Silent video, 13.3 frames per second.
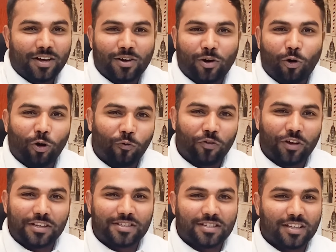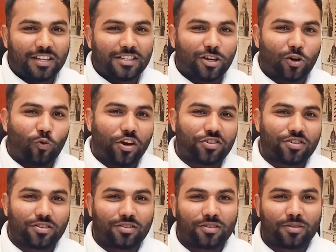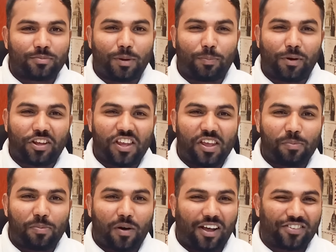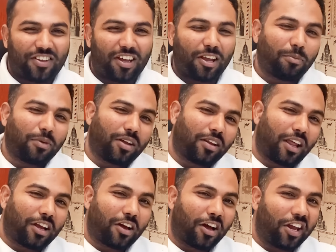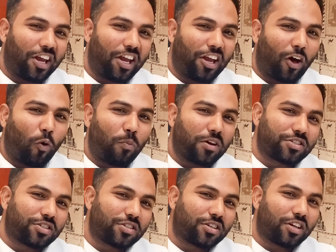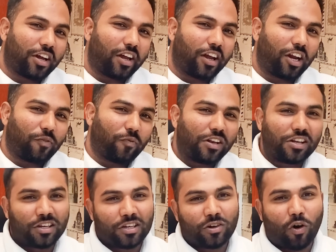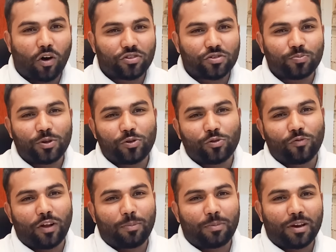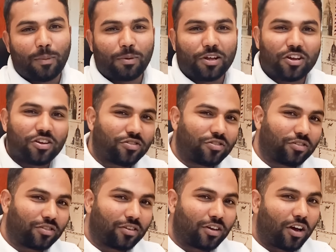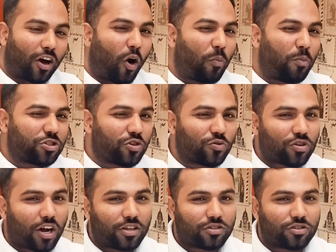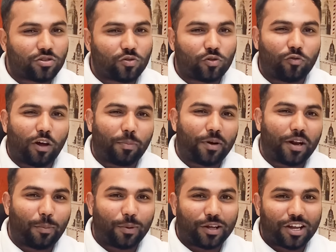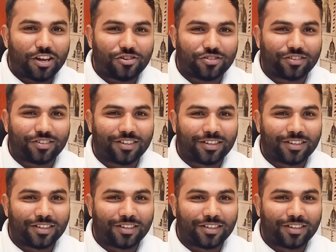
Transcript: Always there's a question people keep asking me like, hey, how much it will cost me to develop an application? How much you charge to develop an application?